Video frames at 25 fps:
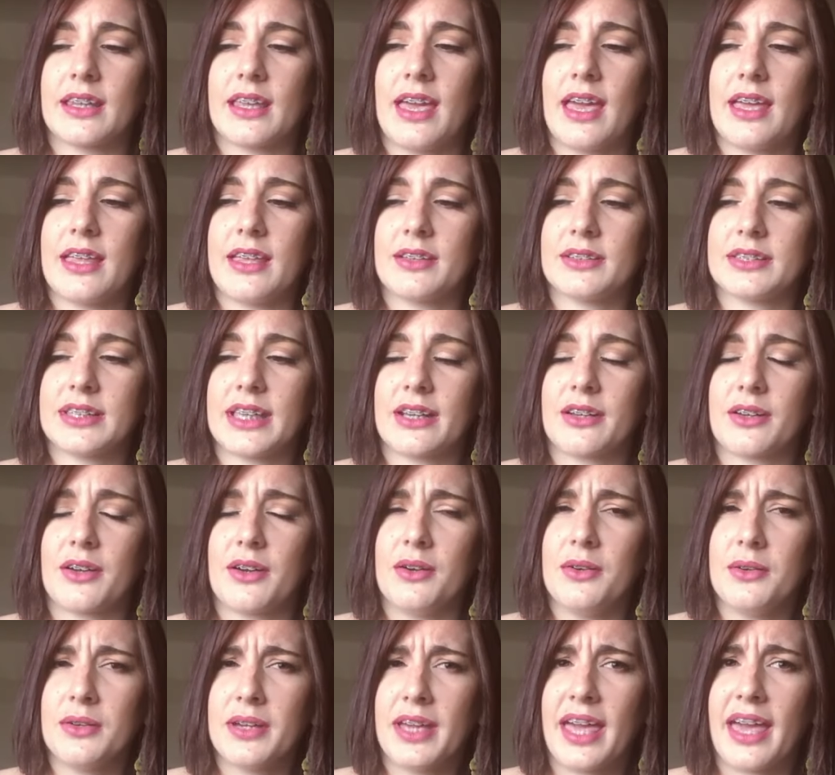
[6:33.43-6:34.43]
I was like,
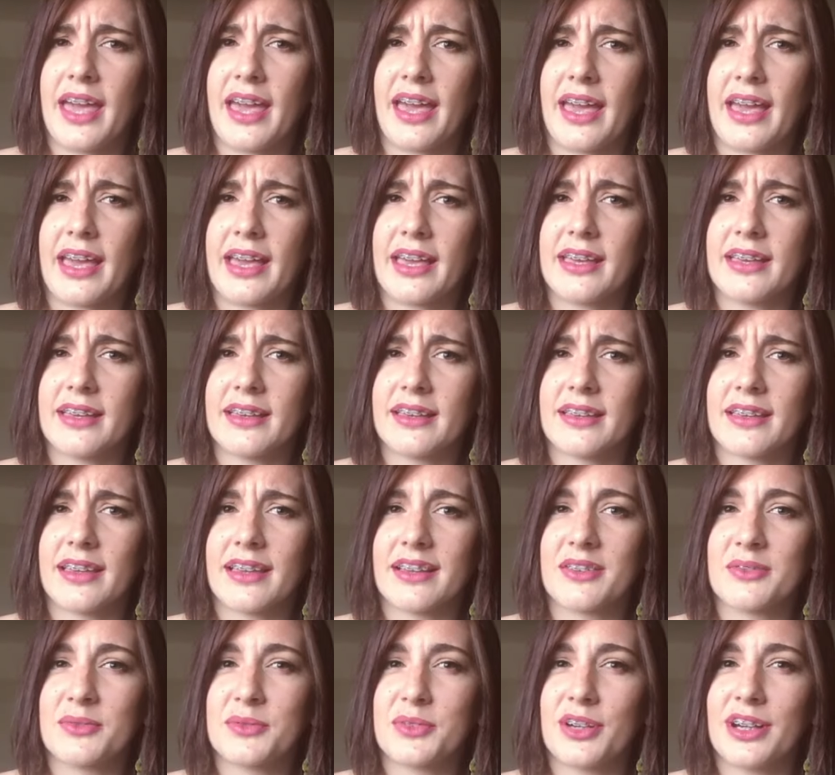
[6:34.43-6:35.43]
okay,
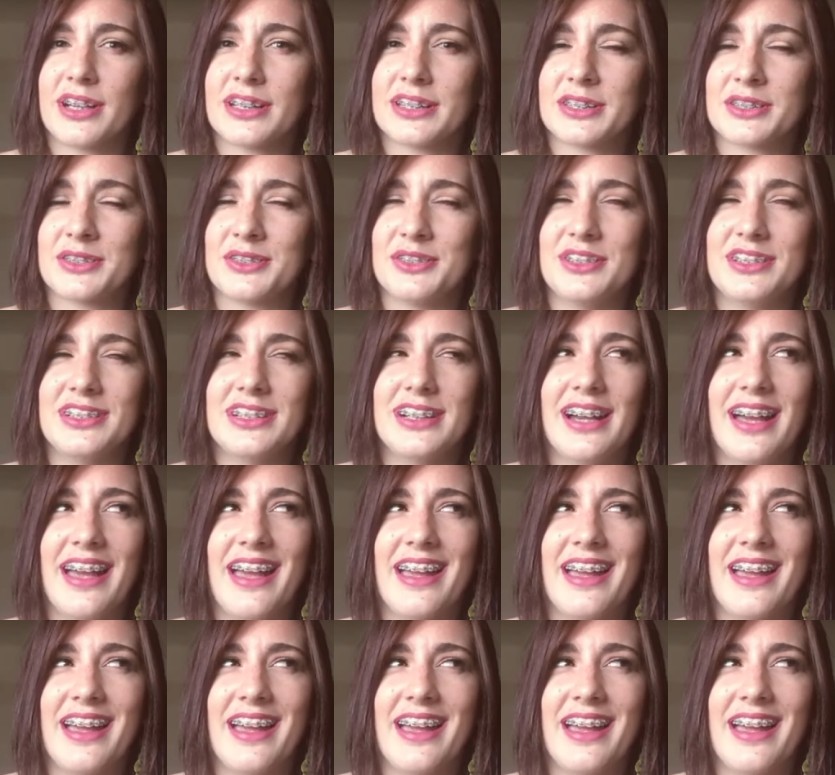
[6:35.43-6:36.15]
like, we're at school.